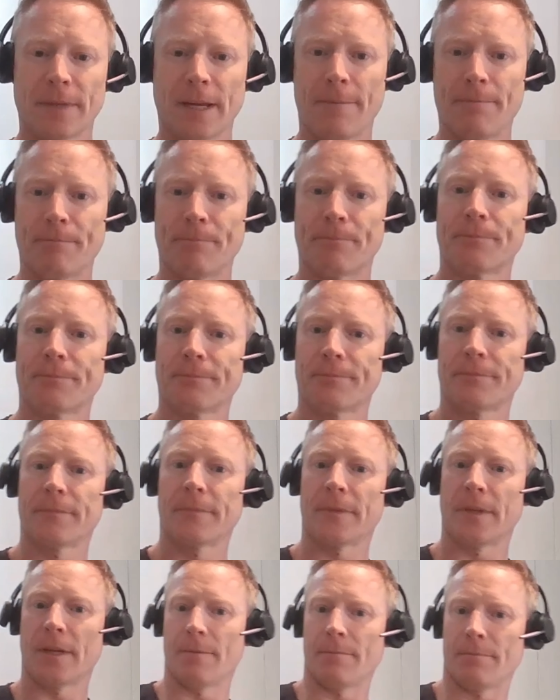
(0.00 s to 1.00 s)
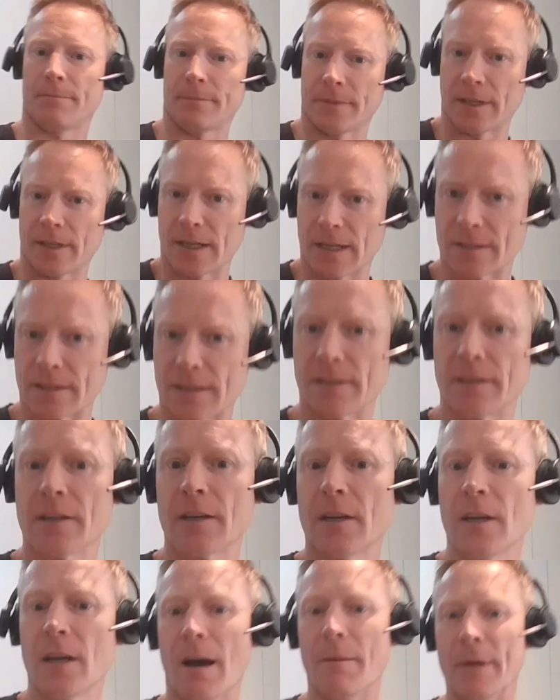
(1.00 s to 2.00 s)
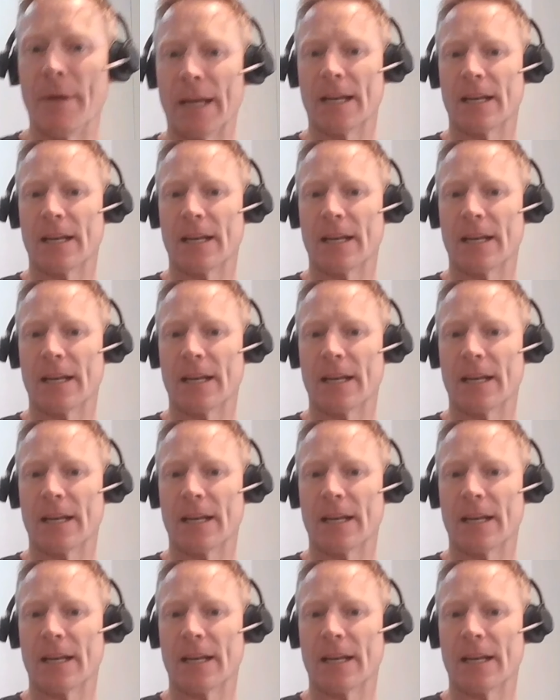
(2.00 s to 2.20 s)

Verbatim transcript: yeah yeah, and that's it. I mean,